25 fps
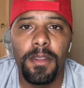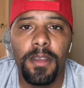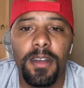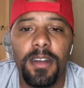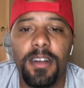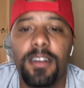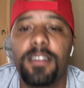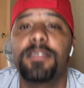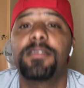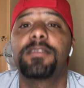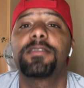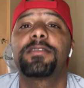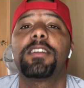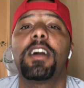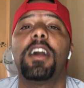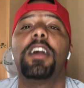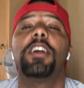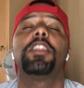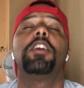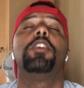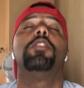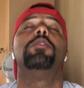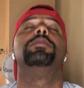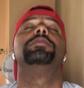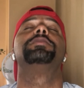
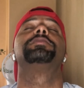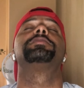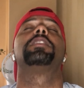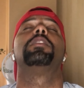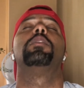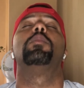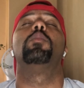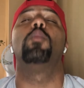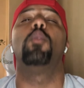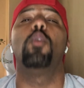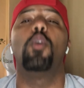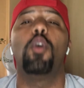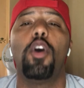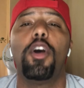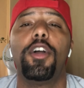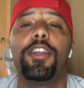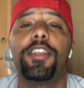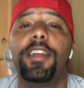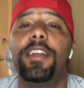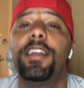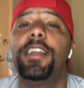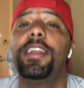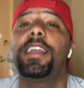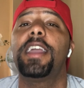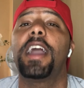Castano is a
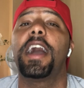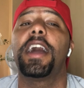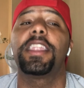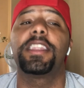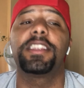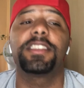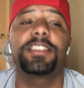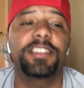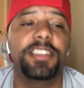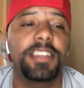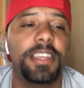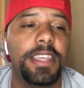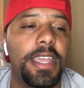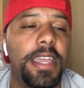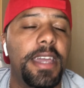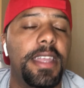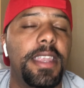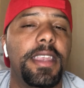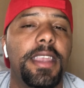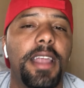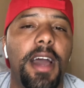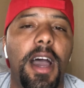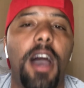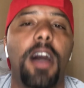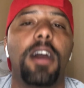warrior. He got a chin
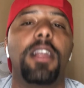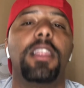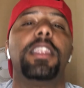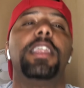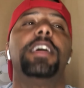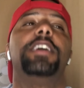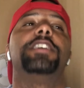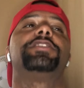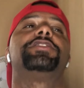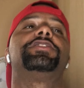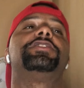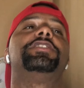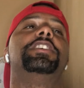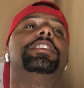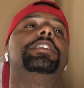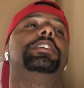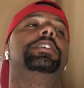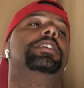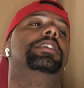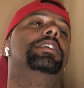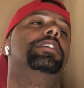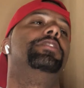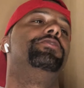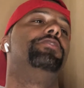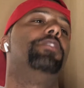and all of that shit.
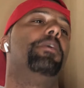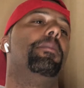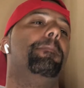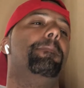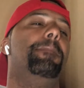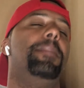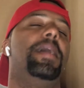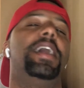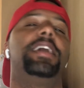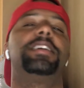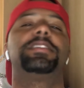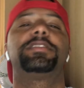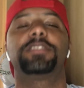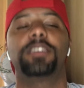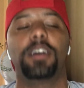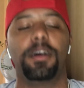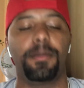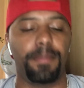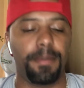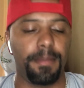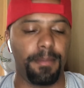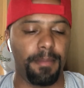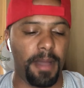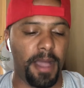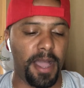The
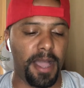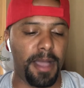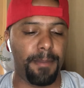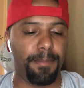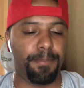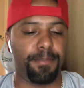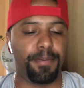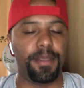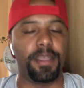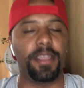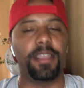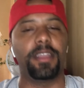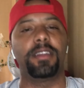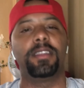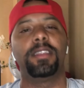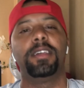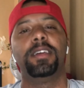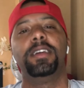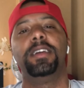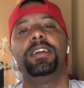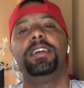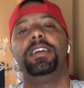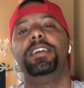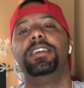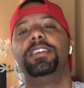matchup, in my opinion,
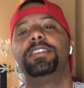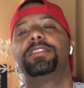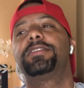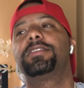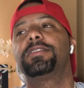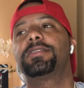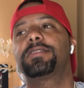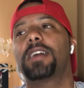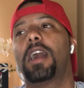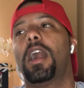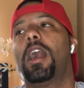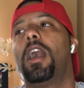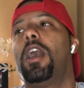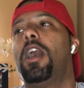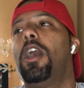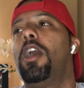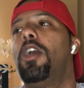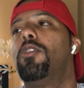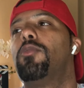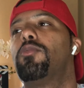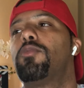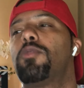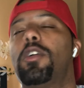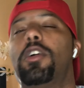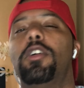is just
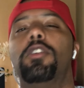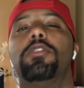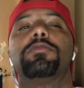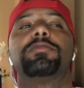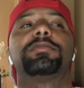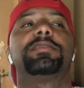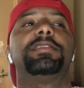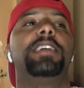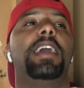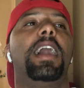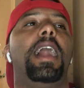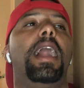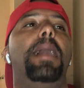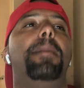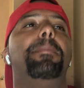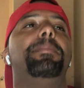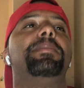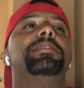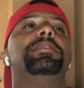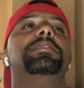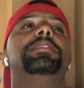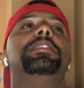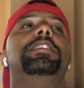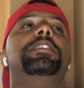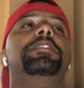all wrong. See, I
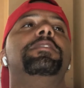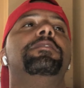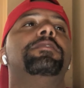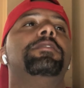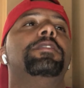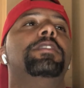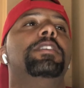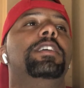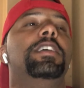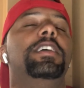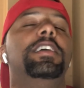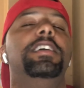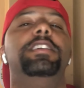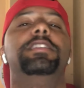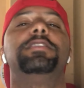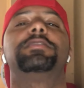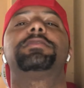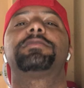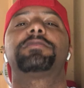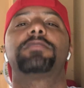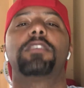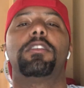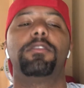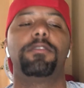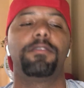believe it's
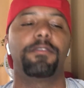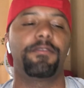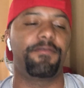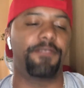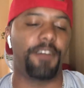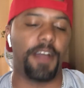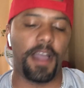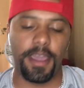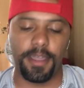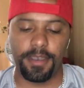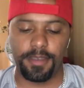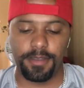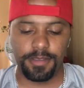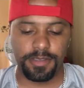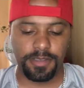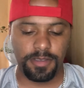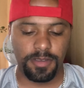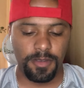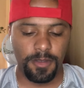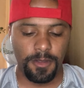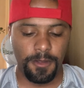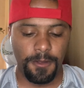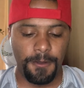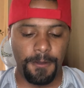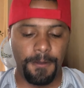certain fighters
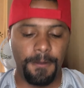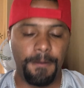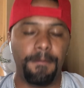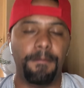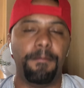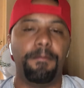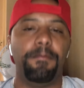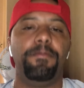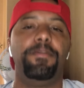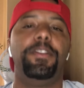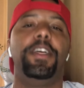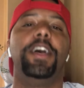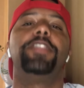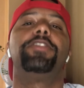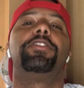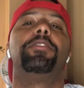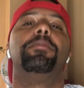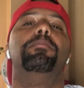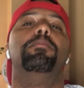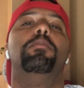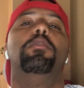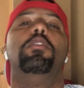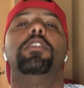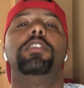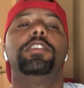that the
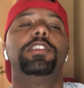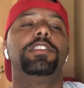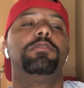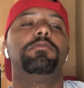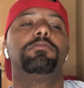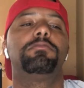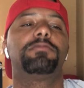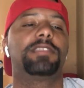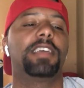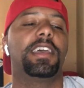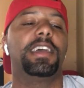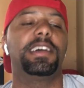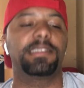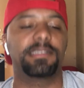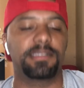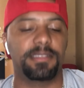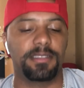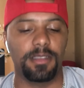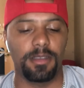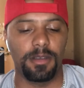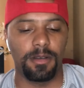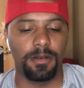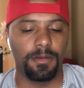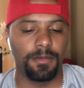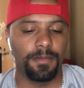more you test
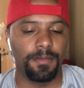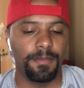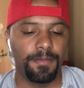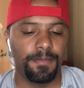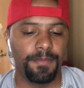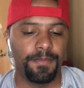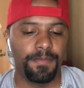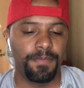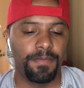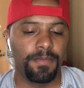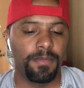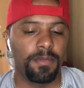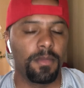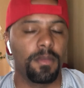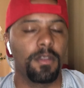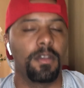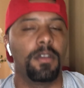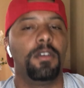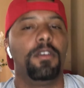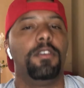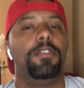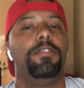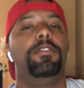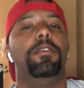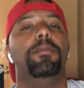them,
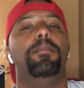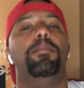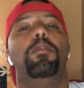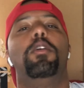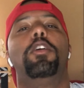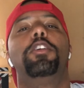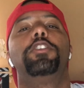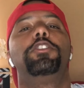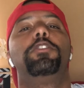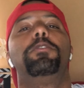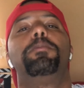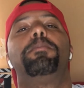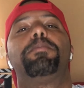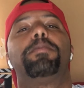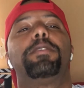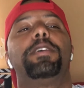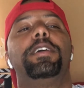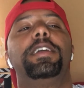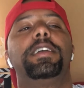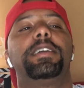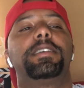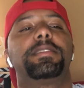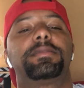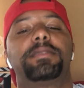the more you bring